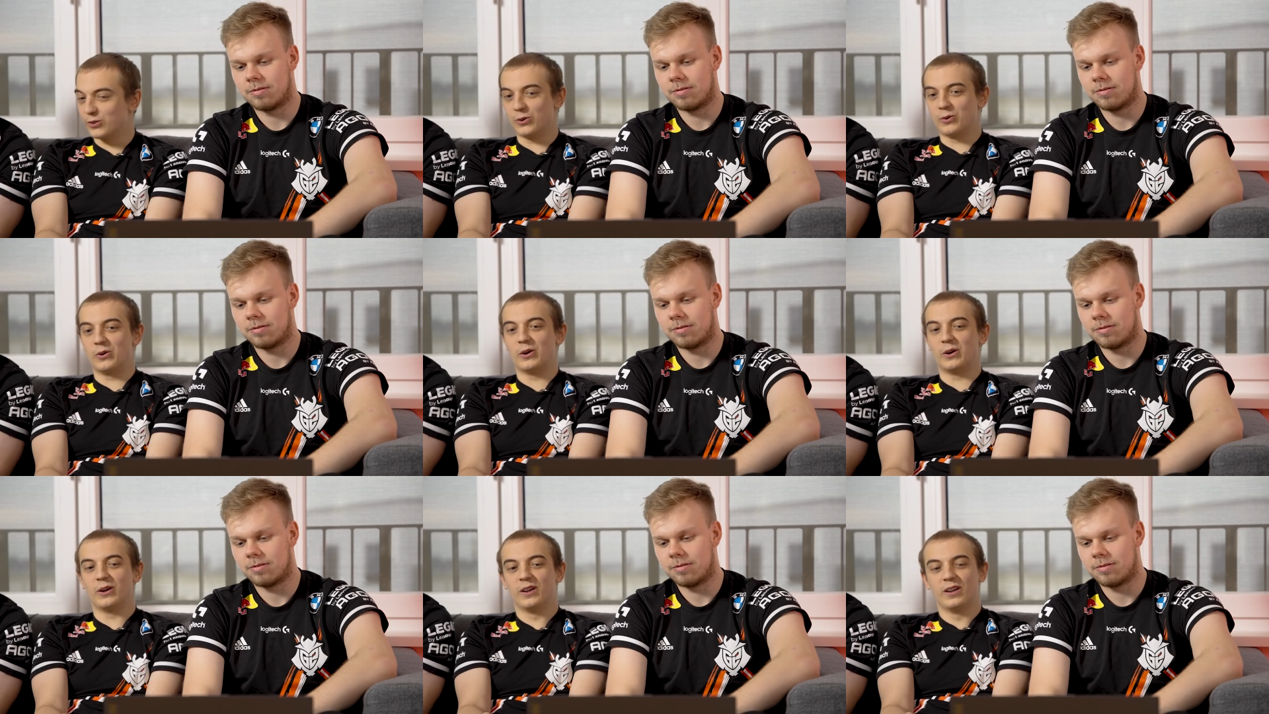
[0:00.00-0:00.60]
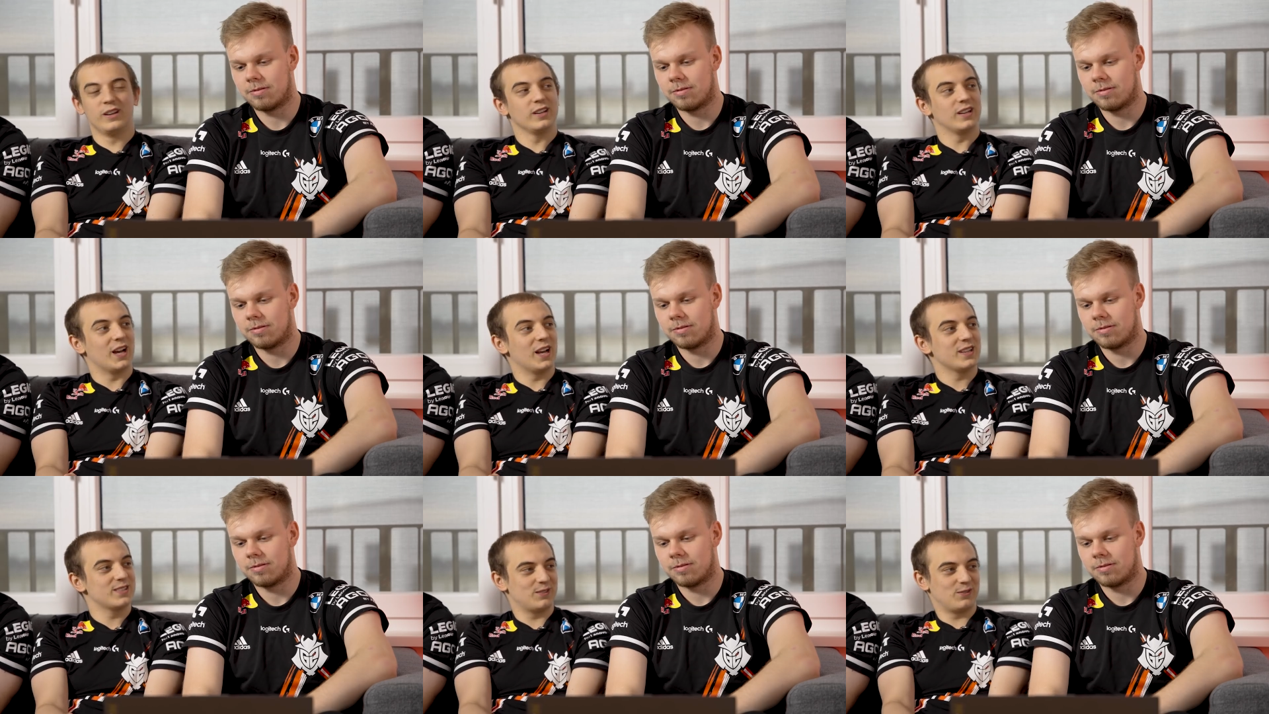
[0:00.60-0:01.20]
Speaker 1: So uh,
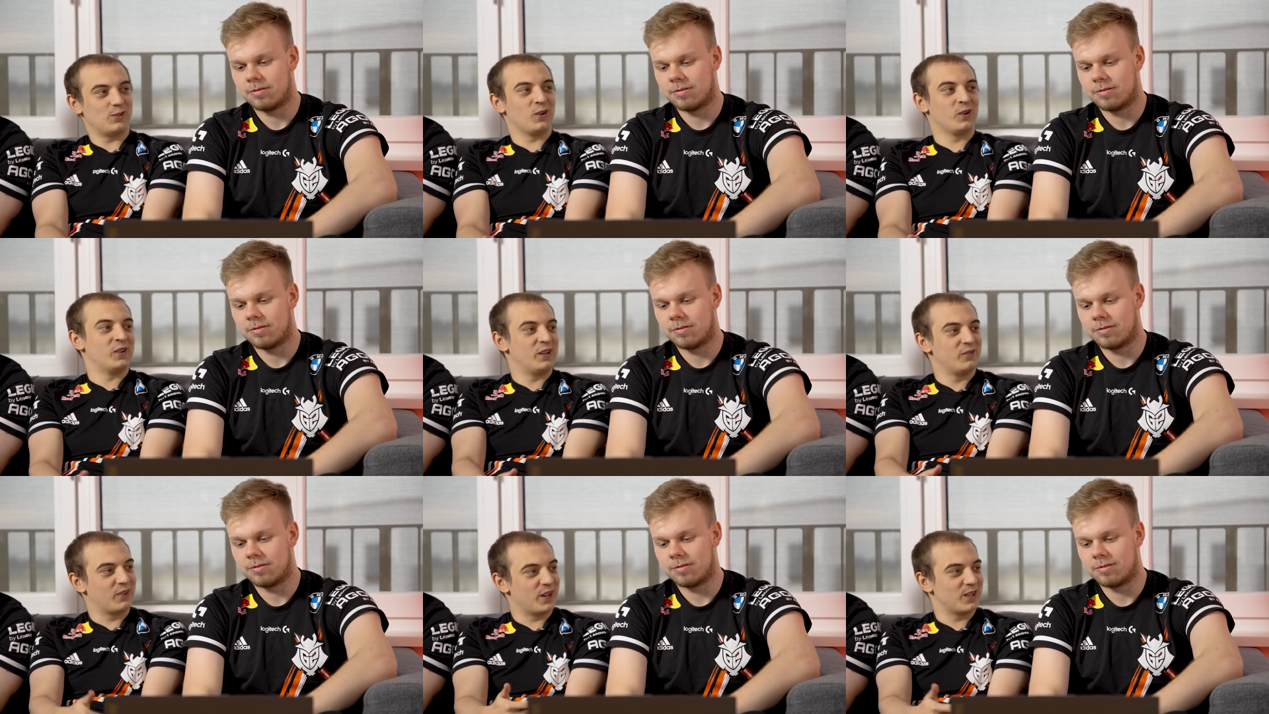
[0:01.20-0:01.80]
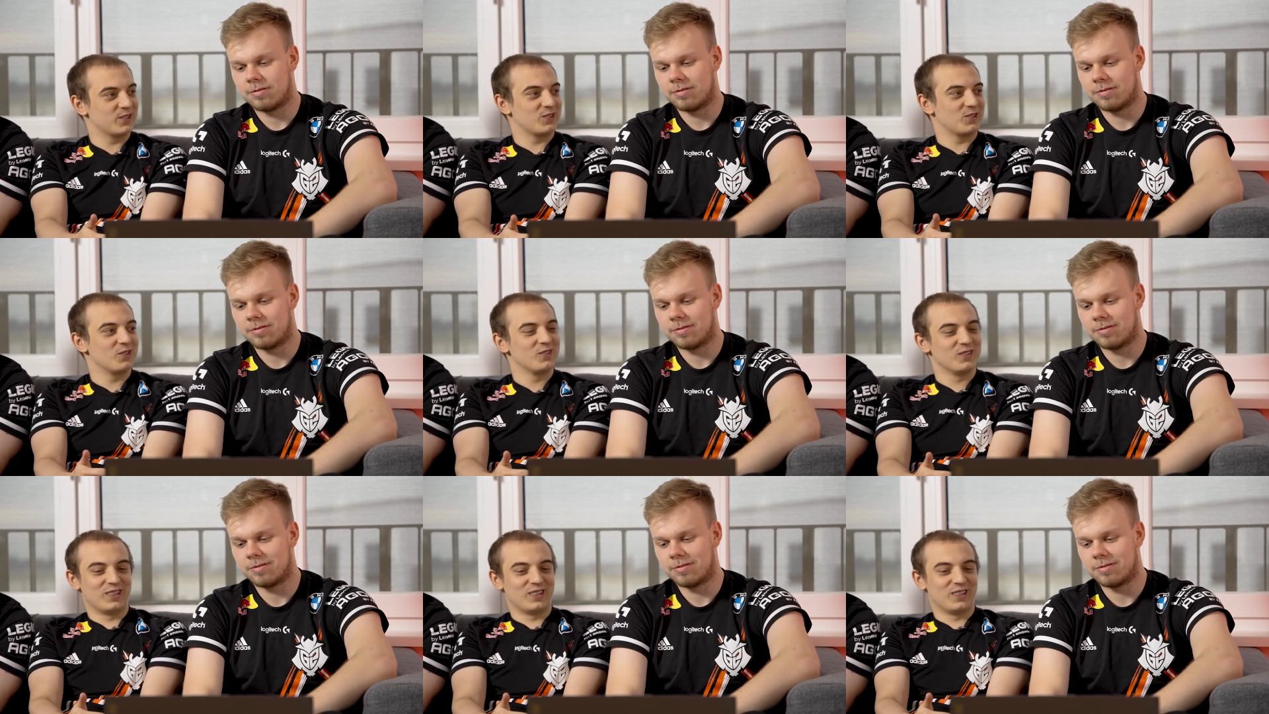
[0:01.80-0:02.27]
guys, if you don't have anything else to do,